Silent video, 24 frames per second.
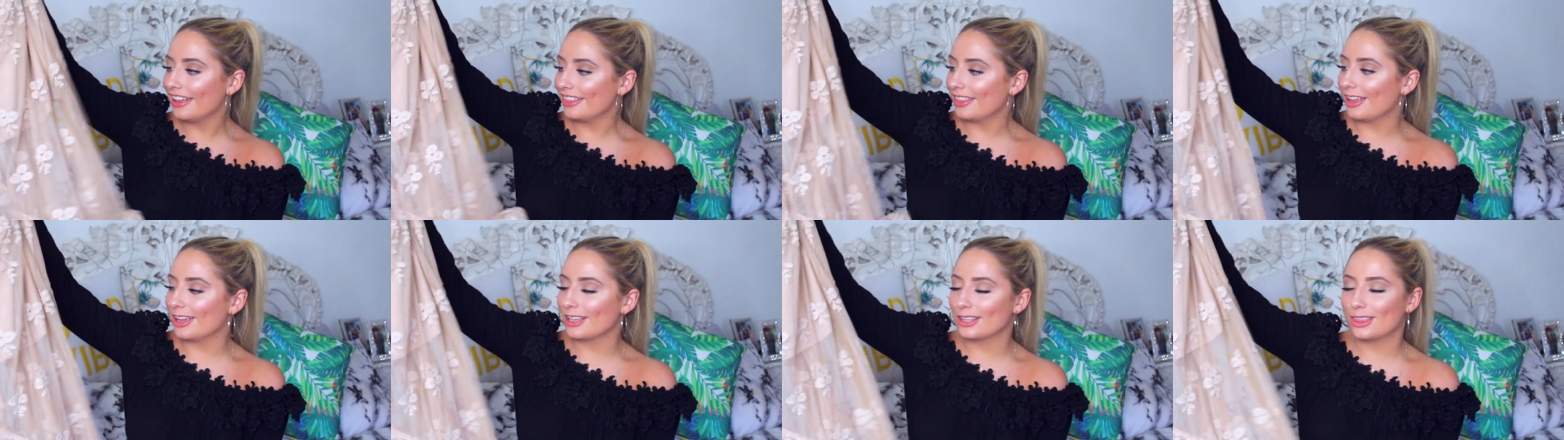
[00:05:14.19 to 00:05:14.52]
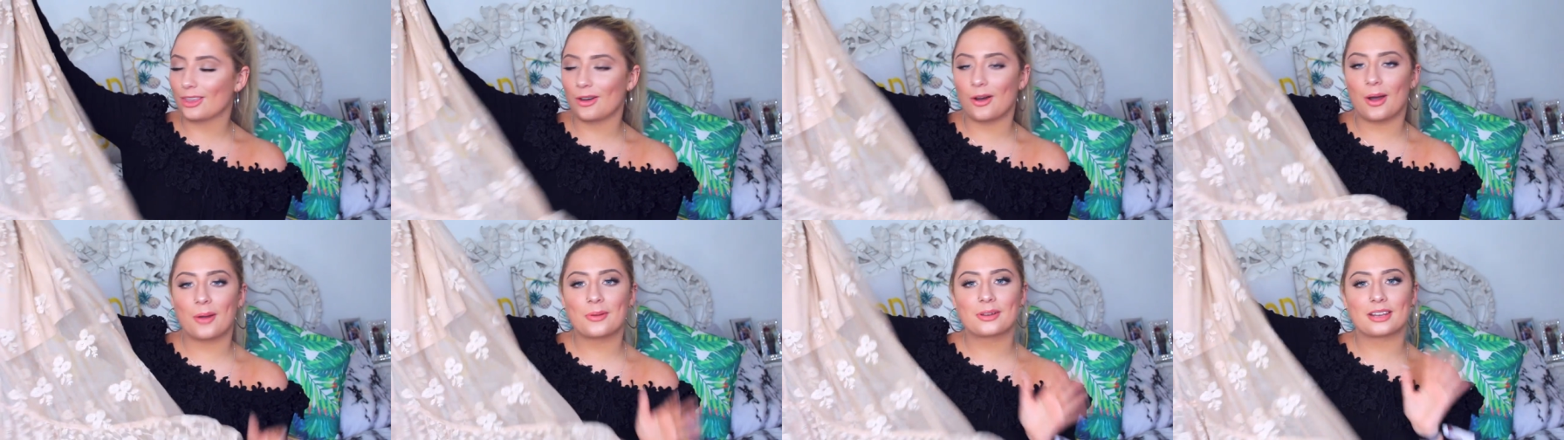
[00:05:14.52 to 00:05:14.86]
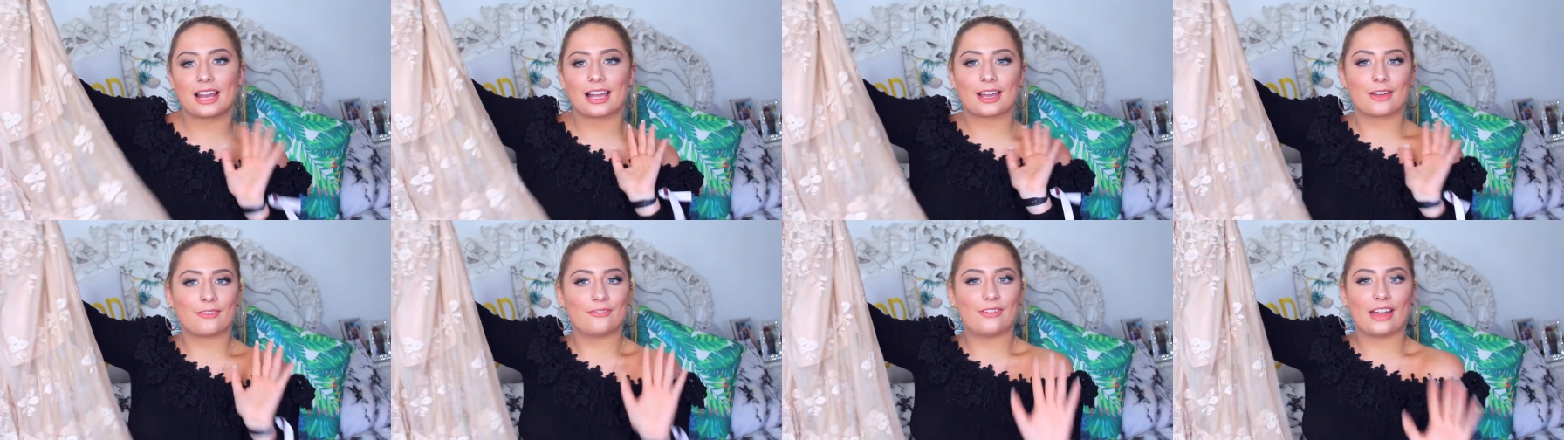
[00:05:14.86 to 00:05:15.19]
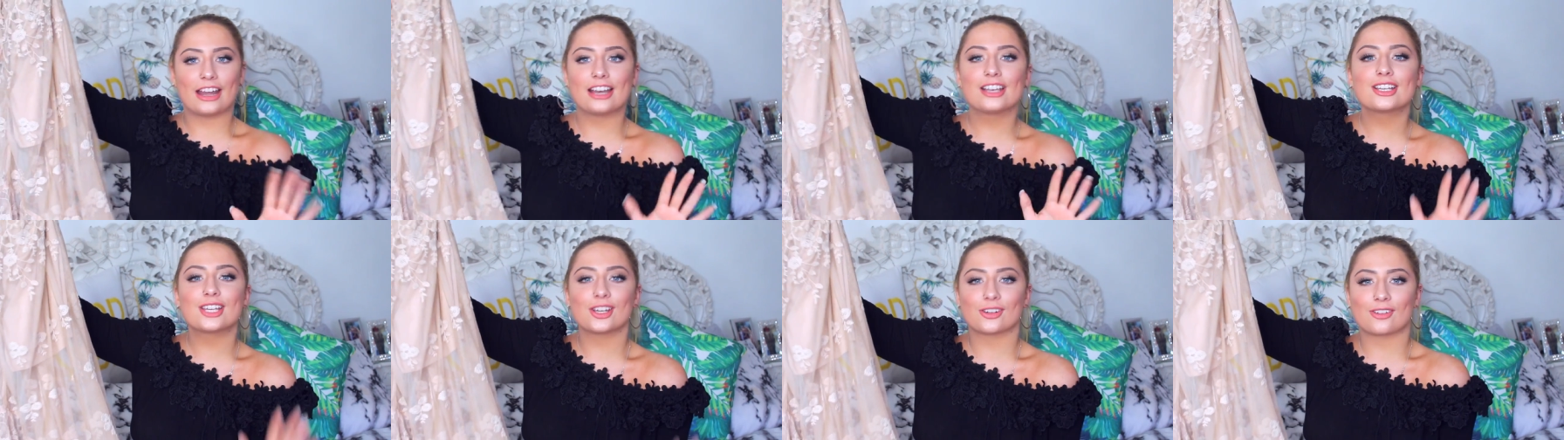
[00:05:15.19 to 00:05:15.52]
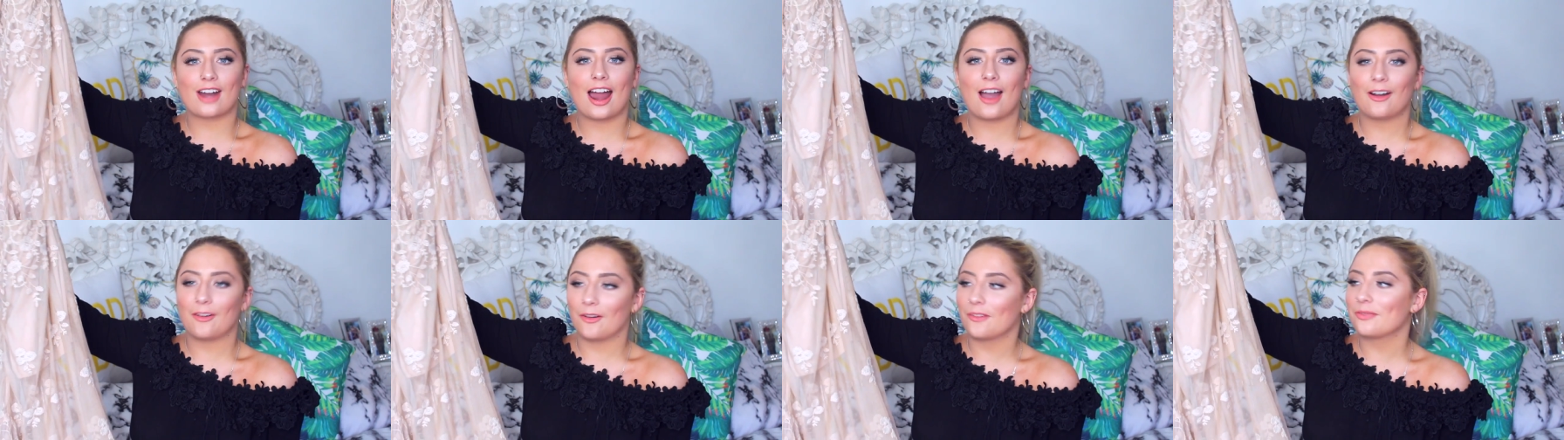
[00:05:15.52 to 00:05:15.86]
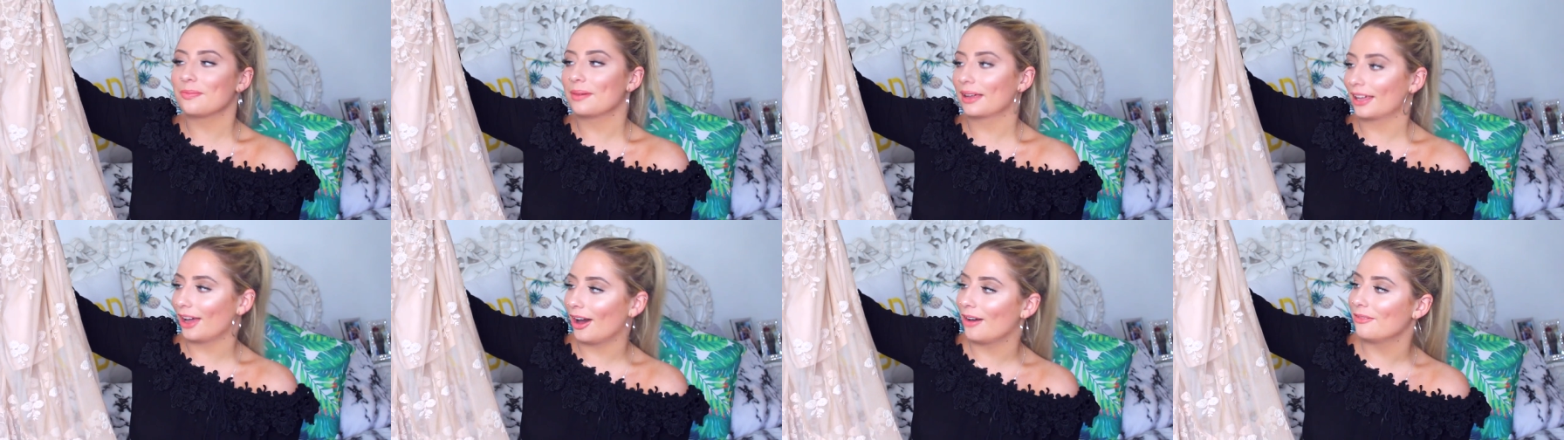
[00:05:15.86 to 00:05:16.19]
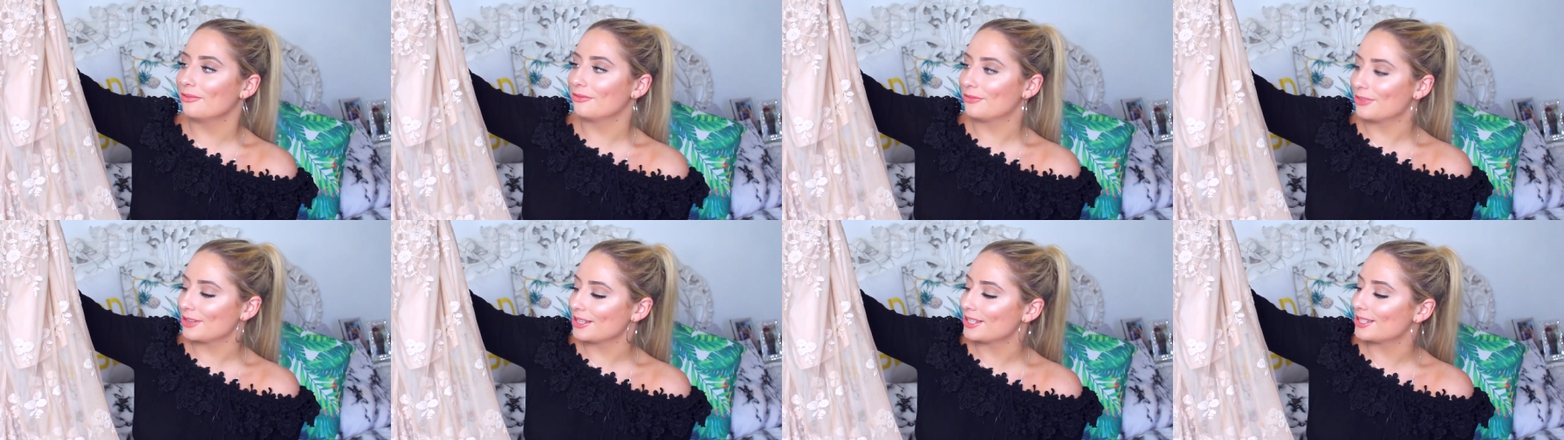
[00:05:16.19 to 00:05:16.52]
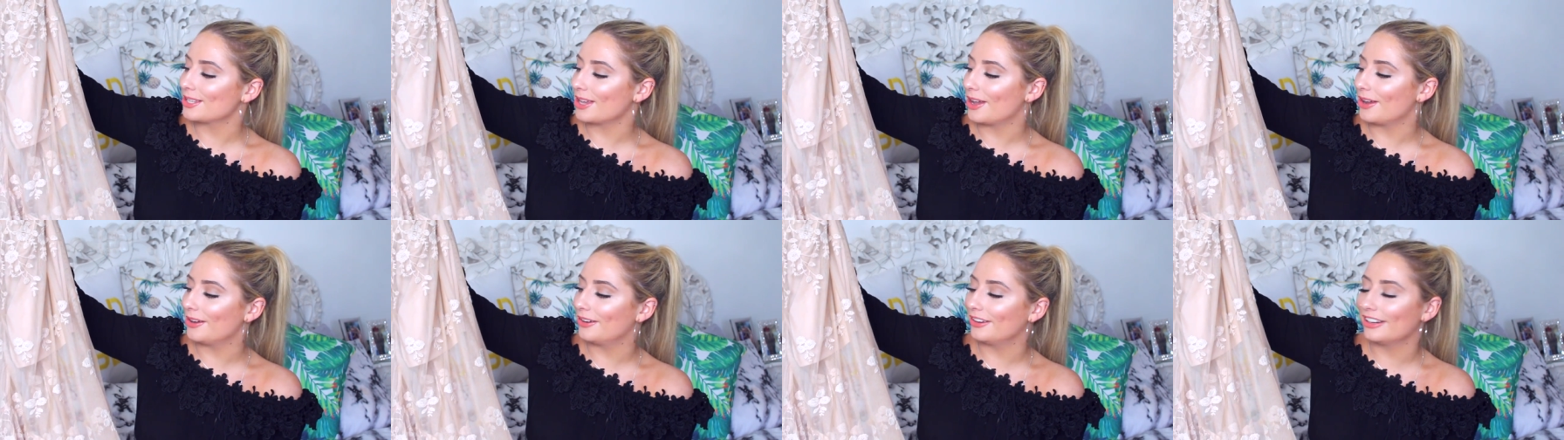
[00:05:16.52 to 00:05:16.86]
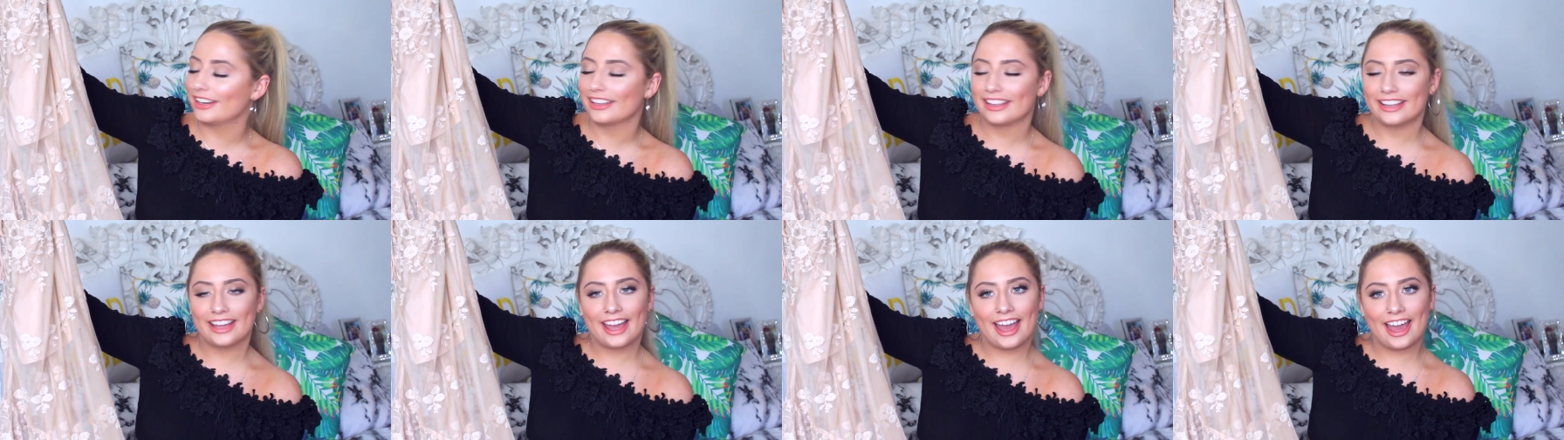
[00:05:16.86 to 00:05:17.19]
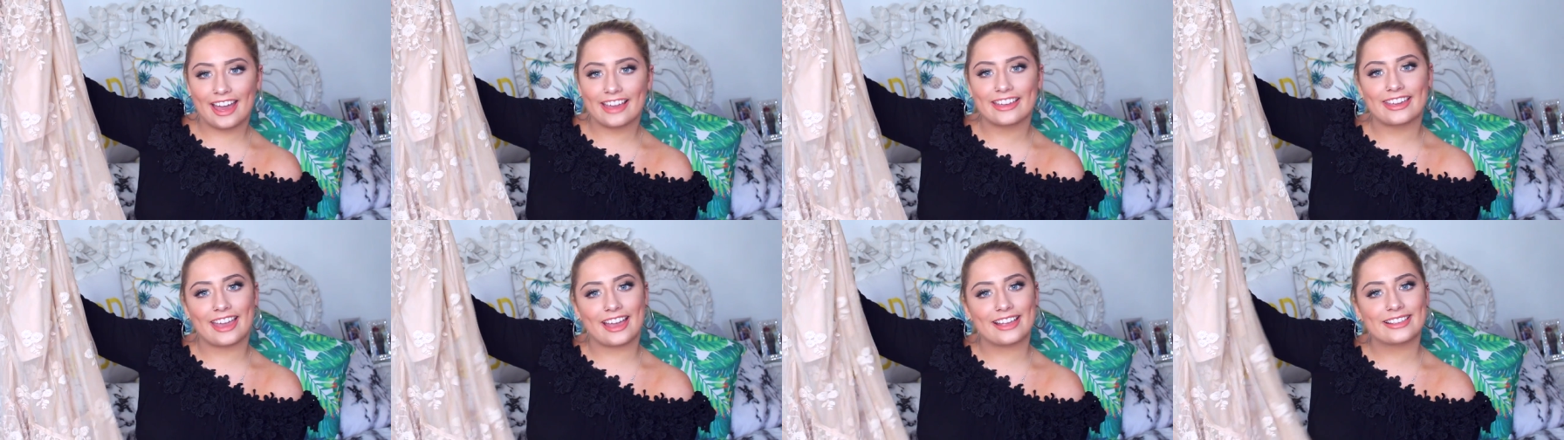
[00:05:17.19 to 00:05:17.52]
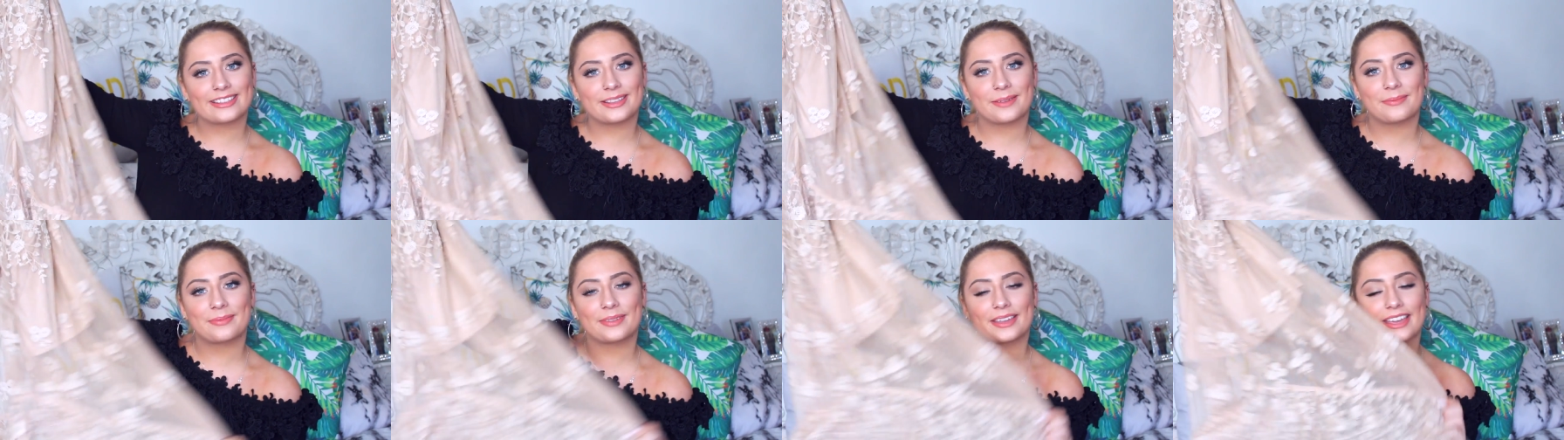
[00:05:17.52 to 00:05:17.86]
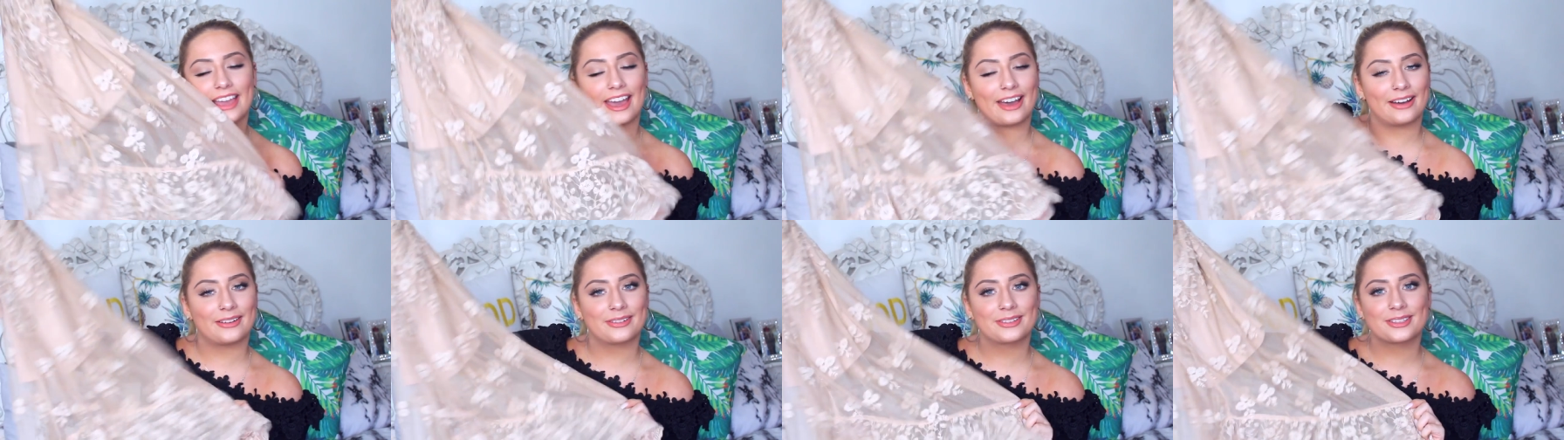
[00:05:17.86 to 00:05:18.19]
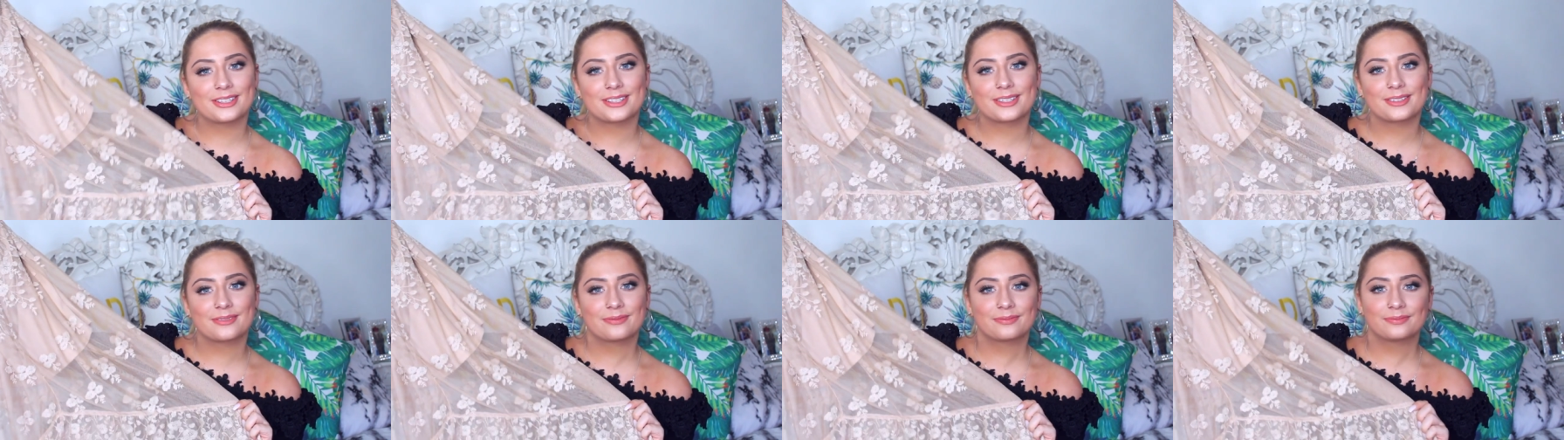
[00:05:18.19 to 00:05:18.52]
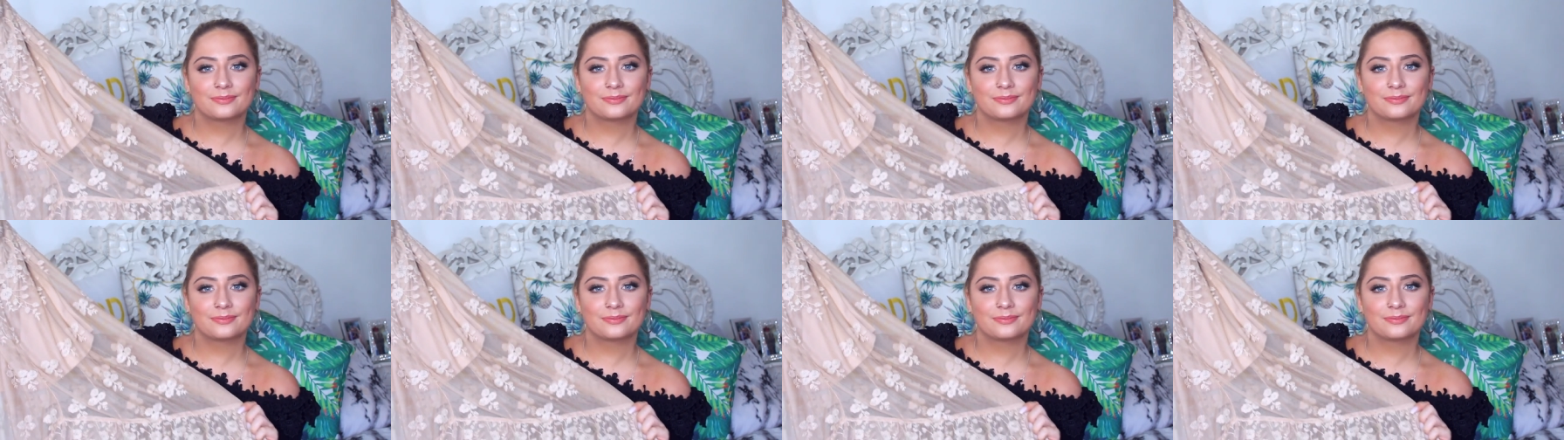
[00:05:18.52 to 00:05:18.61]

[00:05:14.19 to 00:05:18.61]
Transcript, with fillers: that I thought I would like venture out of my comfort zone and get something else.